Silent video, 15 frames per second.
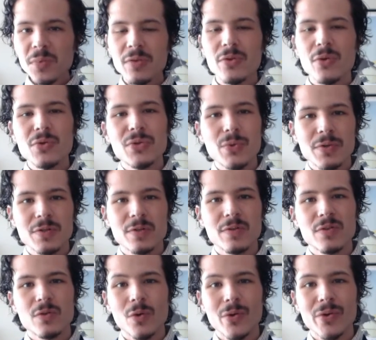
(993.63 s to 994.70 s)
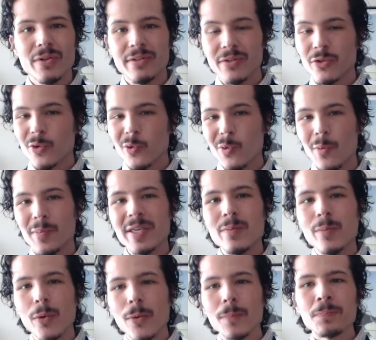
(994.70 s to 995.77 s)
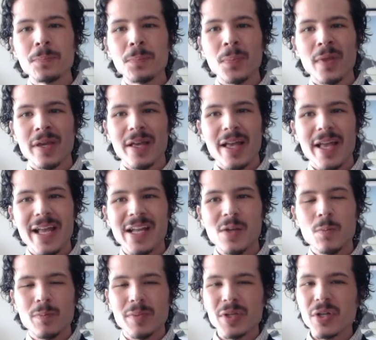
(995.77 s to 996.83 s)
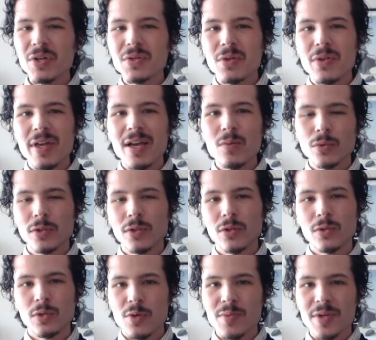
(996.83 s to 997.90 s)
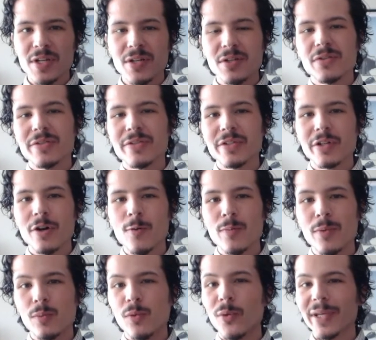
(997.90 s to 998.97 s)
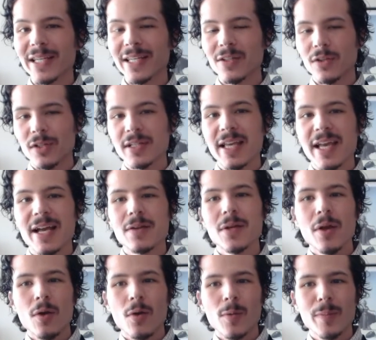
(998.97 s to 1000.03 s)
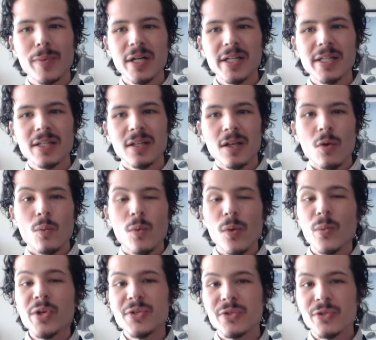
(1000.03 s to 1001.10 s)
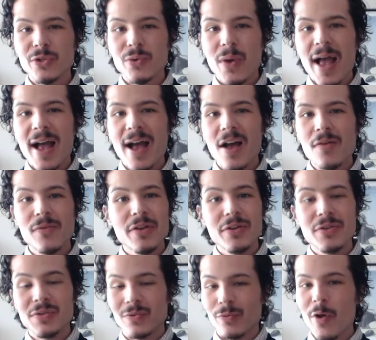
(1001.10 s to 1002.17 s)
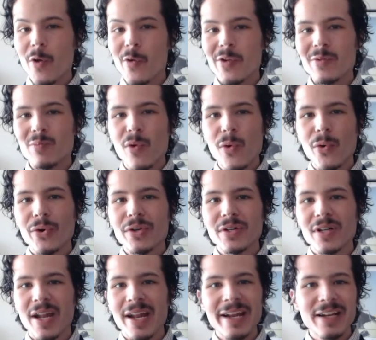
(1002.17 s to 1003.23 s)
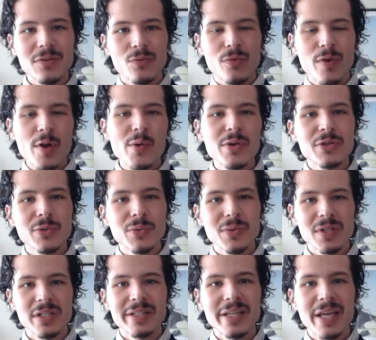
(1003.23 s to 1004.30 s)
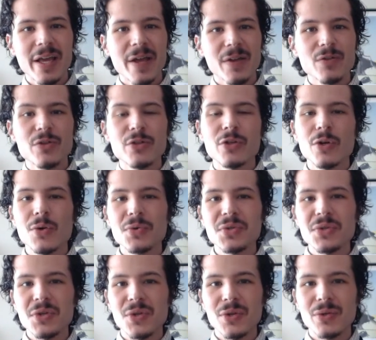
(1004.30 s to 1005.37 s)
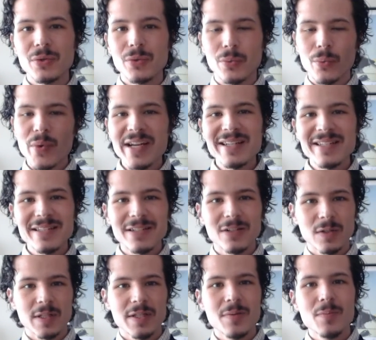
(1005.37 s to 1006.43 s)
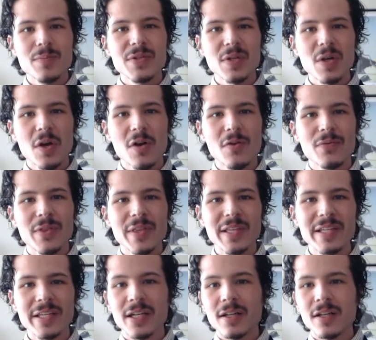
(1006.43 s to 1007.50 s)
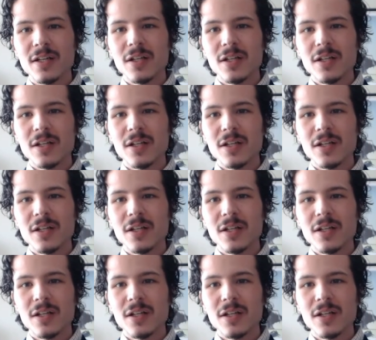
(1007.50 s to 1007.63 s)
those sorts of stories to the people. And because of that, we're a little limited in scope and what we can look at, but what we do have is very important and very unique and shows a great glimpse of the